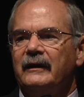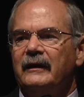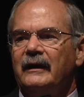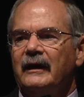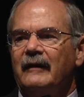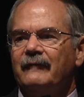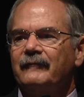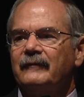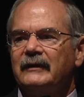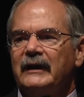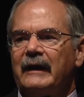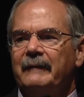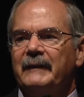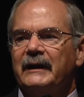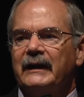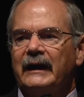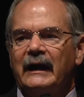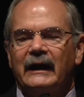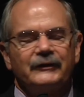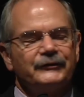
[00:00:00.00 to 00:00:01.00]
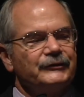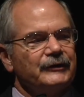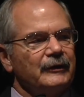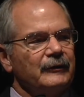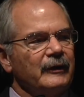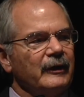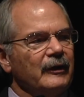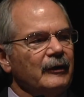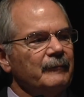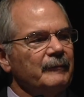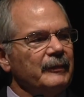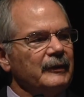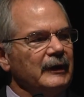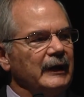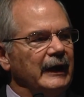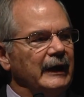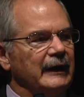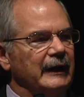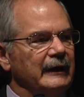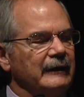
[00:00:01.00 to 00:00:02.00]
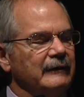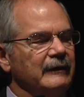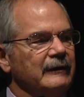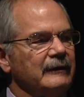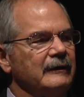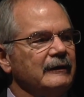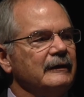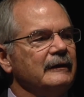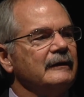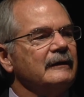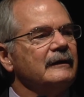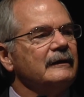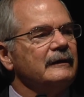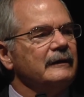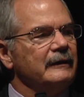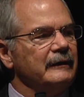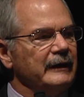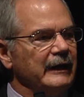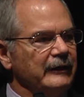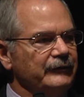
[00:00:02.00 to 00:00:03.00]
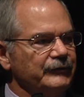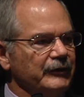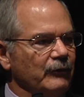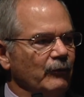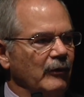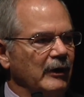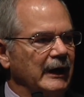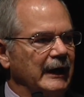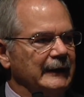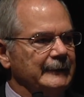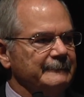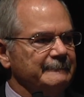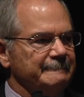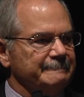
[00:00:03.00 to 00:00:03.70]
of climate action planning nationwide.